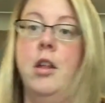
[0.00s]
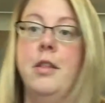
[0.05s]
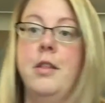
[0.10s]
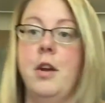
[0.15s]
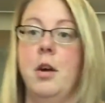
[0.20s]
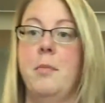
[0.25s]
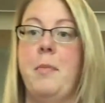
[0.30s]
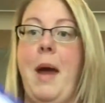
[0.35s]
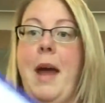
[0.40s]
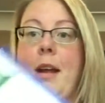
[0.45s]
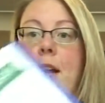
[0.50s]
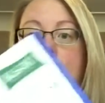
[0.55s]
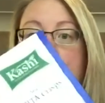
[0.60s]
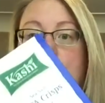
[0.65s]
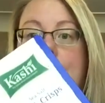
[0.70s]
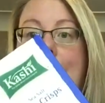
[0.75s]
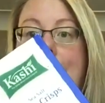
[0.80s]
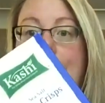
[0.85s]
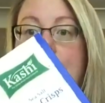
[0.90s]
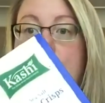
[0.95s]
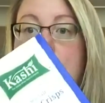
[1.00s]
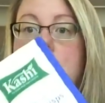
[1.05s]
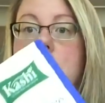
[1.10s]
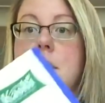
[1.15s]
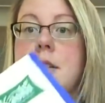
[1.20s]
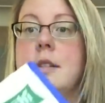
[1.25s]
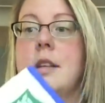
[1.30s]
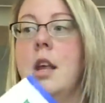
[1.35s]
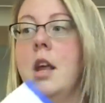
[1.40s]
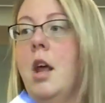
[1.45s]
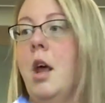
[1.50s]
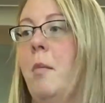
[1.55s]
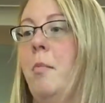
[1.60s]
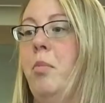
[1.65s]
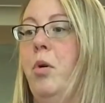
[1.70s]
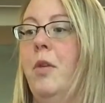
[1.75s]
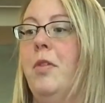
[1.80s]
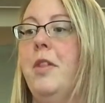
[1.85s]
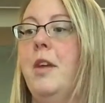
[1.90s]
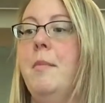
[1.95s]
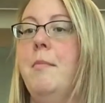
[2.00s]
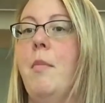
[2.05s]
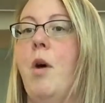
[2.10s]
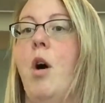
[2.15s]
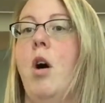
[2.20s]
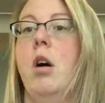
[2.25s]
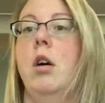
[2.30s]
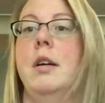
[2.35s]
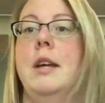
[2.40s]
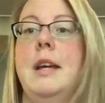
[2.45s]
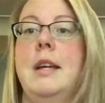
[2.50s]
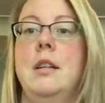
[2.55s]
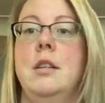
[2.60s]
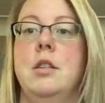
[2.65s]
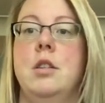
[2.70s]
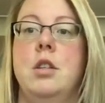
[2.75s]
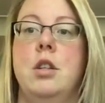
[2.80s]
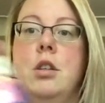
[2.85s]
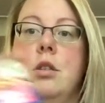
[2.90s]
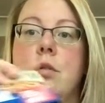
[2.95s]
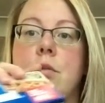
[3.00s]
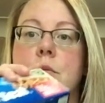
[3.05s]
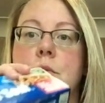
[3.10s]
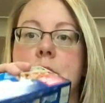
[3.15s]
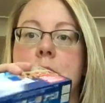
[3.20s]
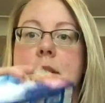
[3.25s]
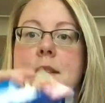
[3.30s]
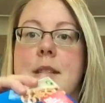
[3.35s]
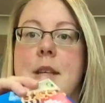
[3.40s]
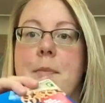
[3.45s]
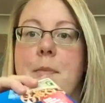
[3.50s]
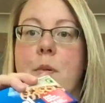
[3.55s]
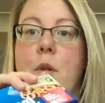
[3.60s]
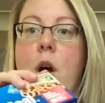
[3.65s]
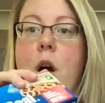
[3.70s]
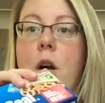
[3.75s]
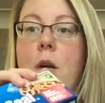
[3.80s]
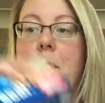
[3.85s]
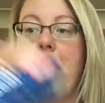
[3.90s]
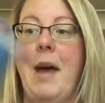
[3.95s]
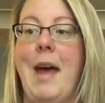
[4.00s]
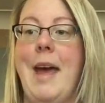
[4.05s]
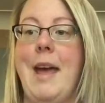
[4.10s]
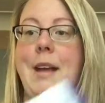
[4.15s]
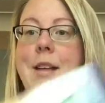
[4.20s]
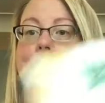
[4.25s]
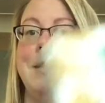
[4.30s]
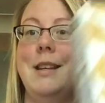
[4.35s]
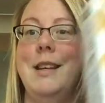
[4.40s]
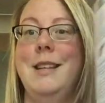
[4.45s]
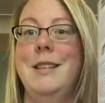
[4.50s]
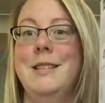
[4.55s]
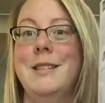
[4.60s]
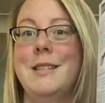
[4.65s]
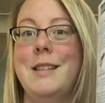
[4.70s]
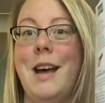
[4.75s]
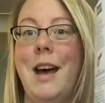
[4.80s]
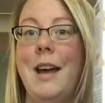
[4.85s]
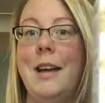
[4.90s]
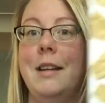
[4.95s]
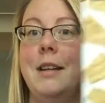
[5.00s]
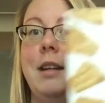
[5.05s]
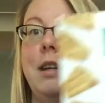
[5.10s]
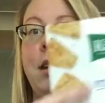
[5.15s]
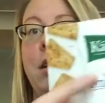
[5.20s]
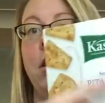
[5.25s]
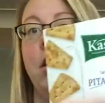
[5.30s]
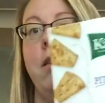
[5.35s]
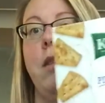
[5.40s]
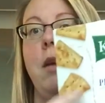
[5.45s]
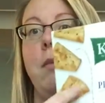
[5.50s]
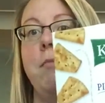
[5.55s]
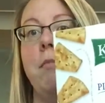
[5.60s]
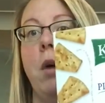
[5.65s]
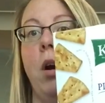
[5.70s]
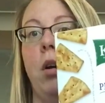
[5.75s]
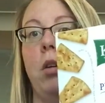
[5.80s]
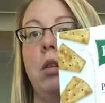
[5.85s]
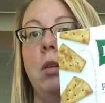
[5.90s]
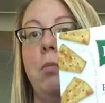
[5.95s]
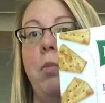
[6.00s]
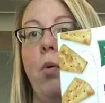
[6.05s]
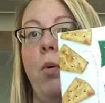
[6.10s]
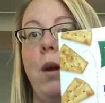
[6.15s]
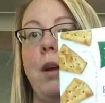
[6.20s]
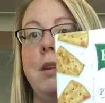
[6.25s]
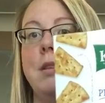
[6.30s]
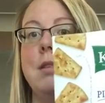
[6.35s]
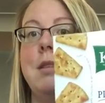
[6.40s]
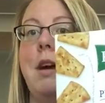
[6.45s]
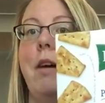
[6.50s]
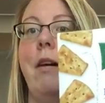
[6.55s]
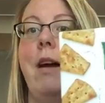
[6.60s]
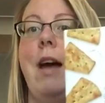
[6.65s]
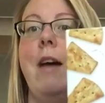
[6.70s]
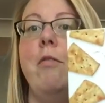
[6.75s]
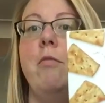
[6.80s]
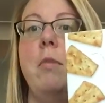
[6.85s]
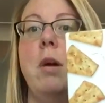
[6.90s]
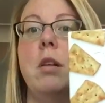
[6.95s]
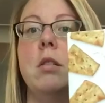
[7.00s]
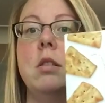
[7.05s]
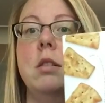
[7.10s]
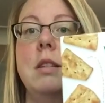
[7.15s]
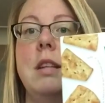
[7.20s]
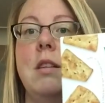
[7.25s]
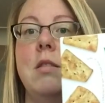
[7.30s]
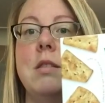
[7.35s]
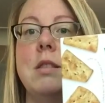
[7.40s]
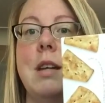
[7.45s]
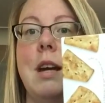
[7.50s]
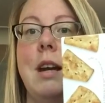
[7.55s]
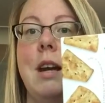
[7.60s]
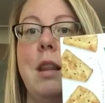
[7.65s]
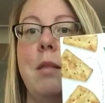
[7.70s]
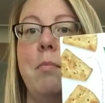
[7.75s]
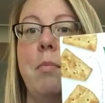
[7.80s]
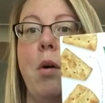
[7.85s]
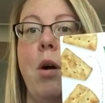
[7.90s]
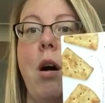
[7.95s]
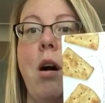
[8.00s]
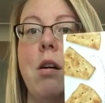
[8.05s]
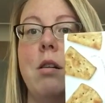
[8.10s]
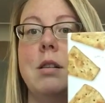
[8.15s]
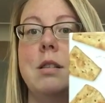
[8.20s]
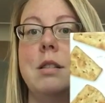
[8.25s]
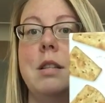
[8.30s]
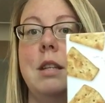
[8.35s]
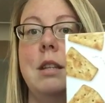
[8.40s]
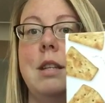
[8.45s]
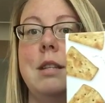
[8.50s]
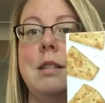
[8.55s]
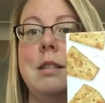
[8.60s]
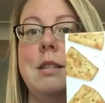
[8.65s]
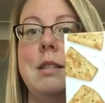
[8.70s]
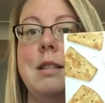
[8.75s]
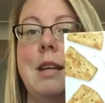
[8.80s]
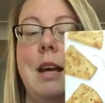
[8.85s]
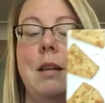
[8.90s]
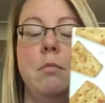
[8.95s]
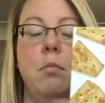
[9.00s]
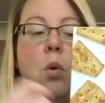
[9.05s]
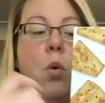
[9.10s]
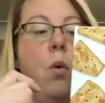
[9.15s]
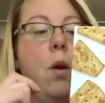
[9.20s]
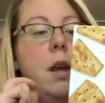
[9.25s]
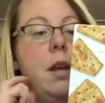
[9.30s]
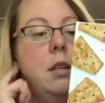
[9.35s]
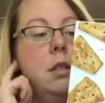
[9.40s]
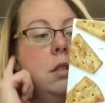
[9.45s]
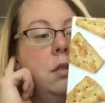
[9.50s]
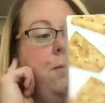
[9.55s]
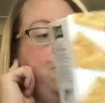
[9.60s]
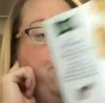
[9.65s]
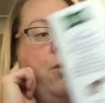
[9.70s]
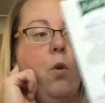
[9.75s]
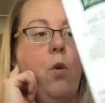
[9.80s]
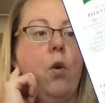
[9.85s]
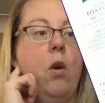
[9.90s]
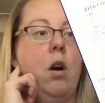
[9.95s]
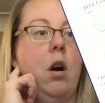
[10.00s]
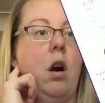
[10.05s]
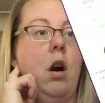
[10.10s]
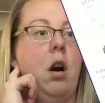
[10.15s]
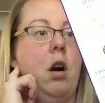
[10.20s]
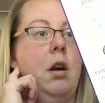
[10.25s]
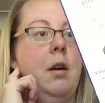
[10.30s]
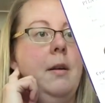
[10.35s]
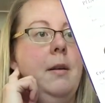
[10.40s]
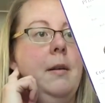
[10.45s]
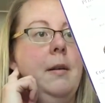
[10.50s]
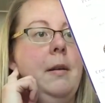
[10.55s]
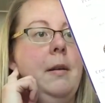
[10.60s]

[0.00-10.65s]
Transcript: their bag of crackers, put them all into Ziploc bags inside here, and then mark the points. Now I have marked on the outside of the box that this is 10 points for